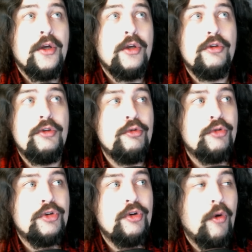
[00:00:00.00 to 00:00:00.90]
you
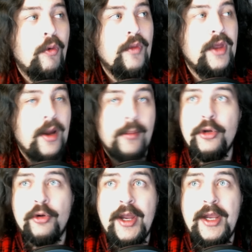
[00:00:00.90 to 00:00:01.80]
should only
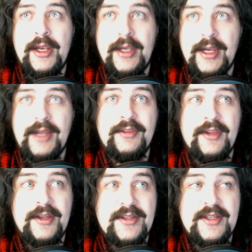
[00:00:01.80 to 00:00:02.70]
upgrade and get
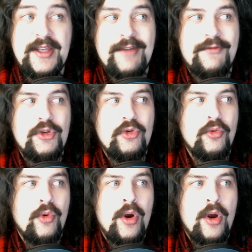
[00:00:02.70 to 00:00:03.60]
this if
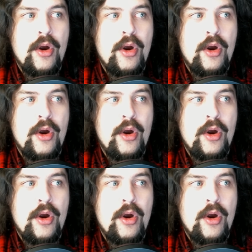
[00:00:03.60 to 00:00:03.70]
you